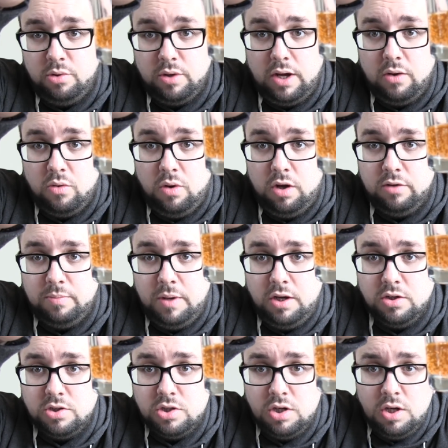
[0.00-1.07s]
poured out quite as
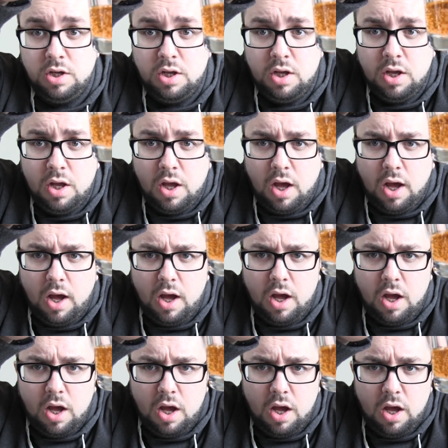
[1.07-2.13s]
much.
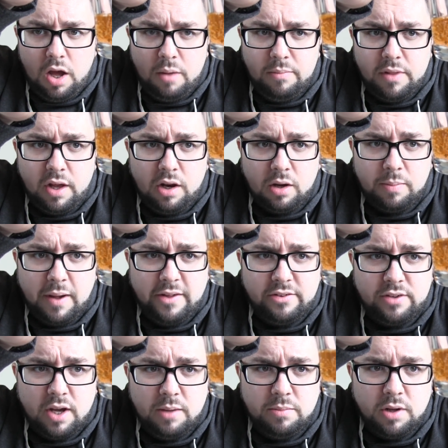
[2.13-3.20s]
They look about
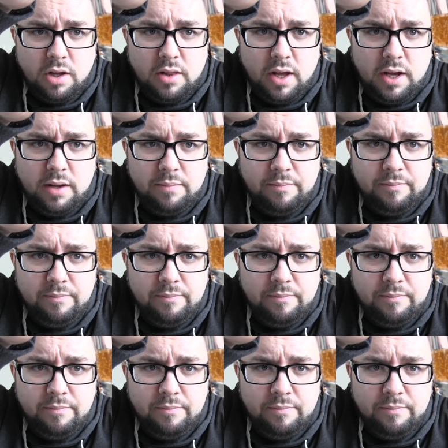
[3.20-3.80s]
the same, don't they?